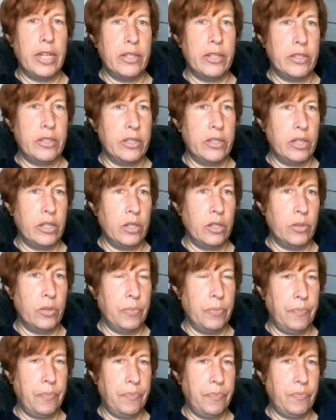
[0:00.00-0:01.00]
so
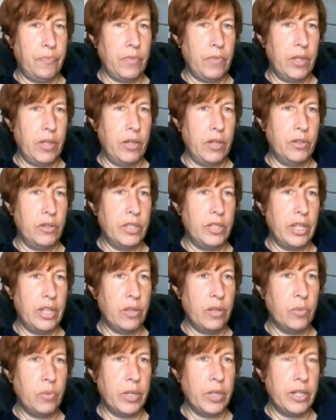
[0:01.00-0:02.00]
here's
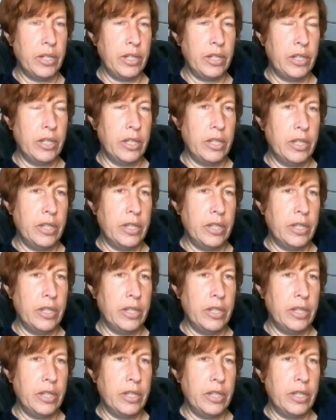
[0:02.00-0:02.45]
another one.